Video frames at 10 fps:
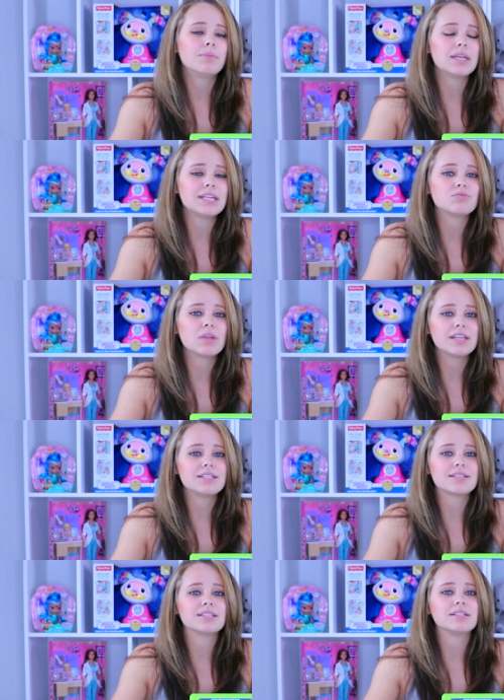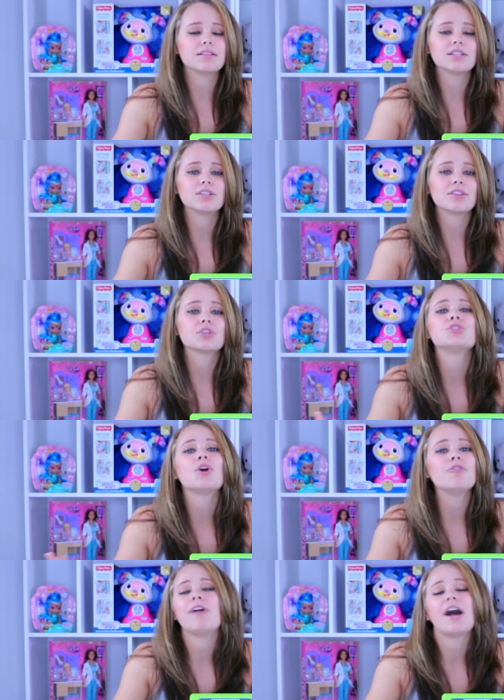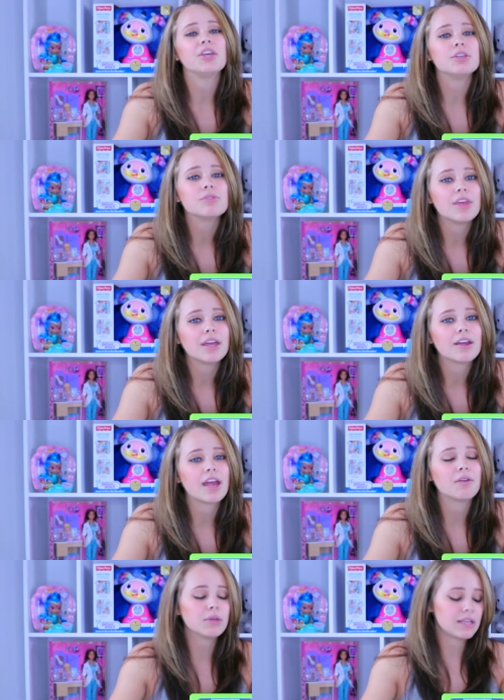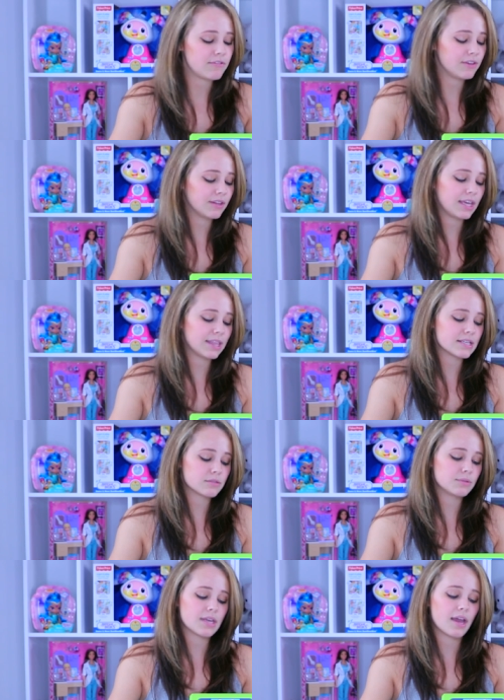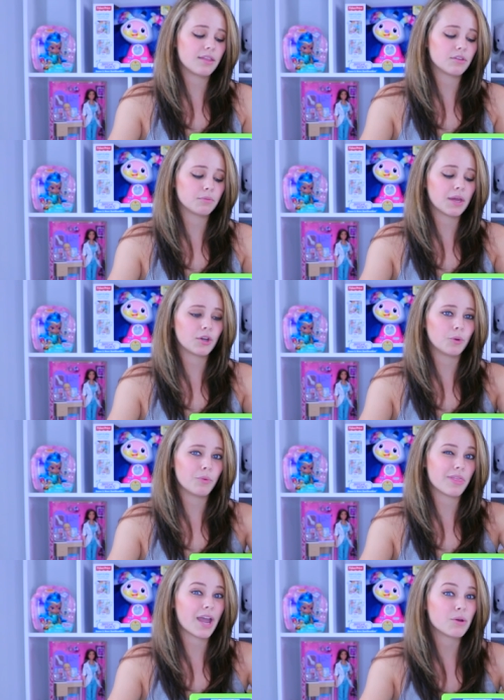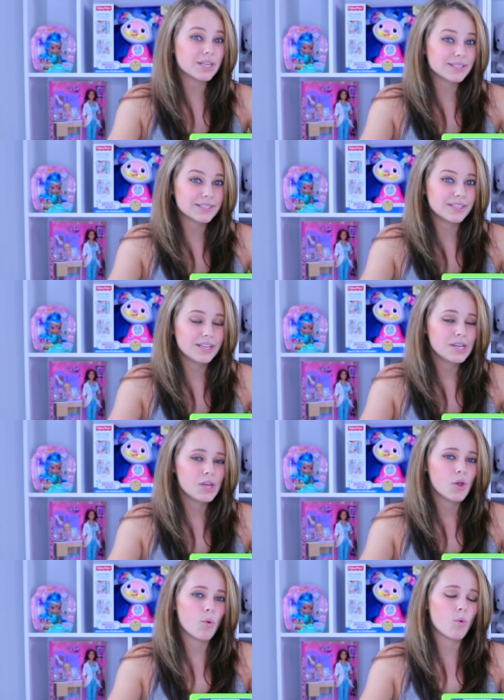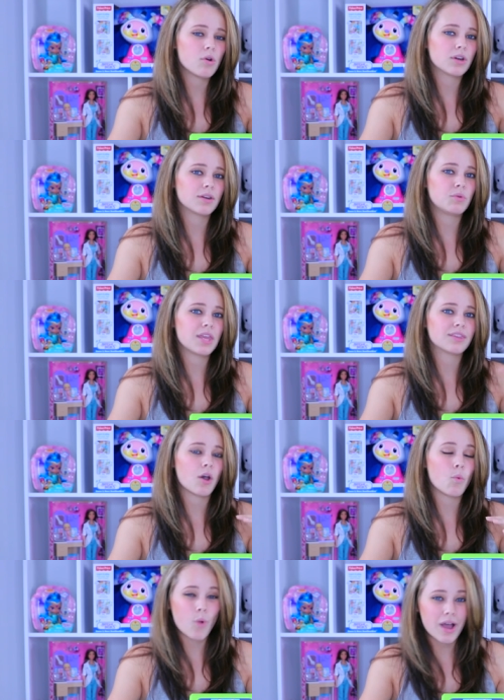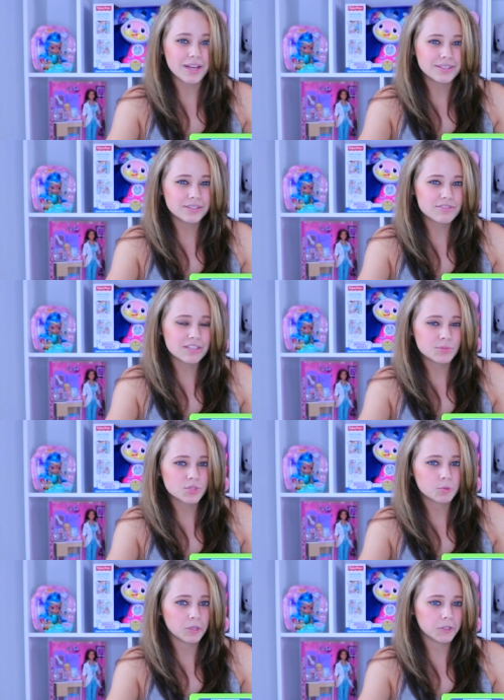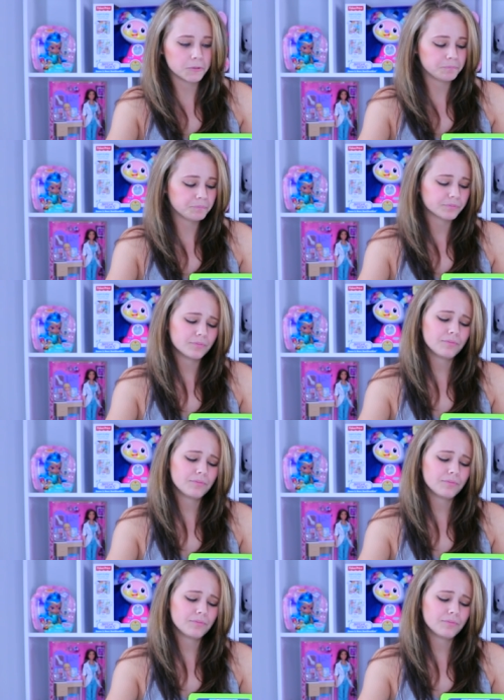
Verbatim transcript: But it really doesn't, there's no value there. I really feel like this was either better without it or with a wand of some sort.